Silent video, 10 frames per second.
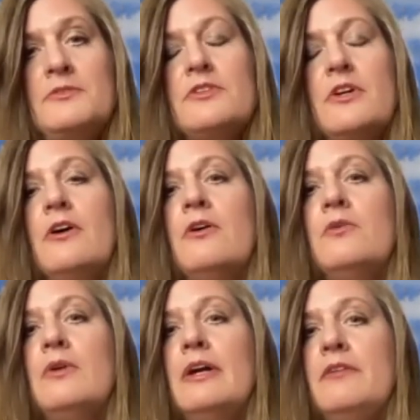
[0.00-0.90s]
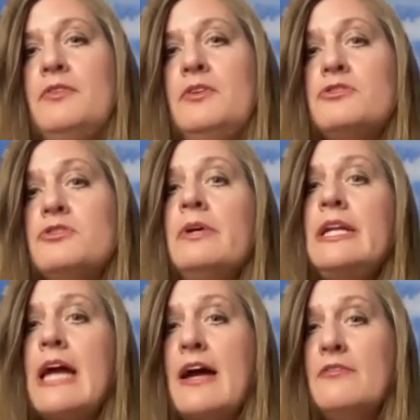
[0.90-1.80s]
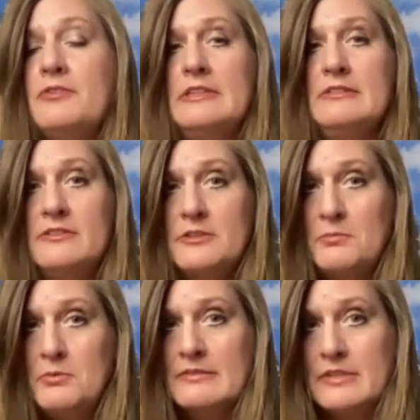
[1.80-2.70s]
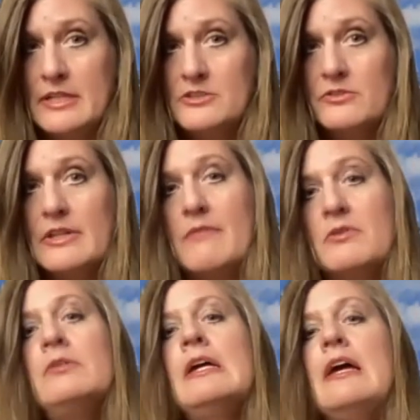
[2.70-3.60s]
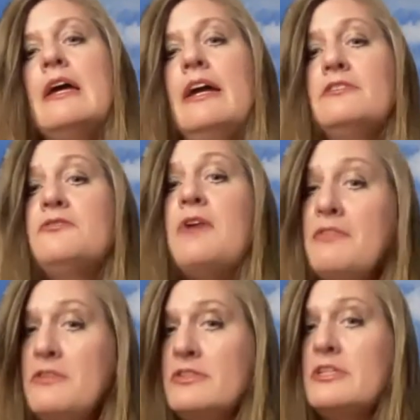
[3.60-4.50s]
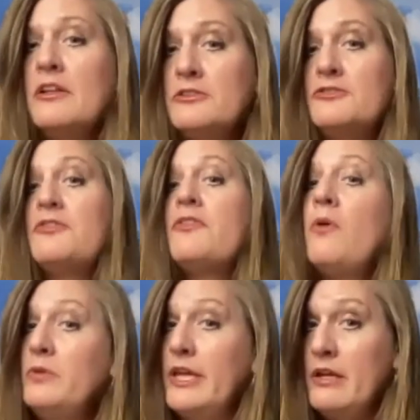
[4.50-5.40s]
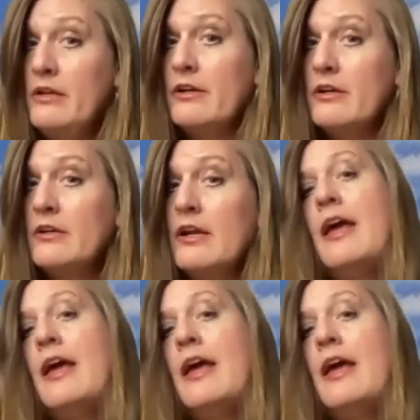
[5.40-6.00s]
So if you join at, for instance, a presidential level, it's $500 for the whole year.